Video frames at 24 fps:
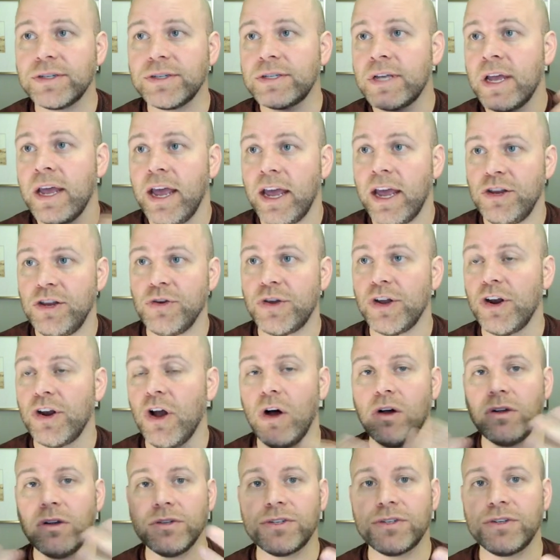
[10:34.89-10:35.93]
and you can
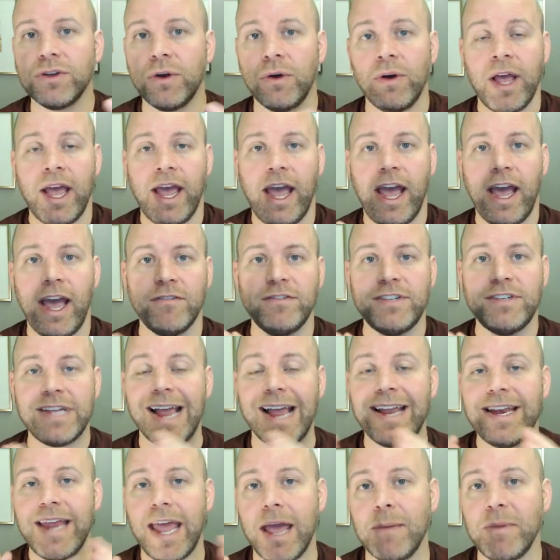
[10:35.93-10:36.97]
also have
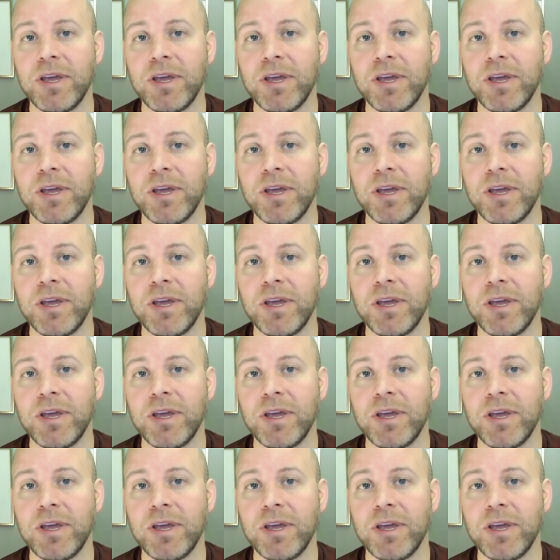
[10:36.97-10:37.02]
dynamic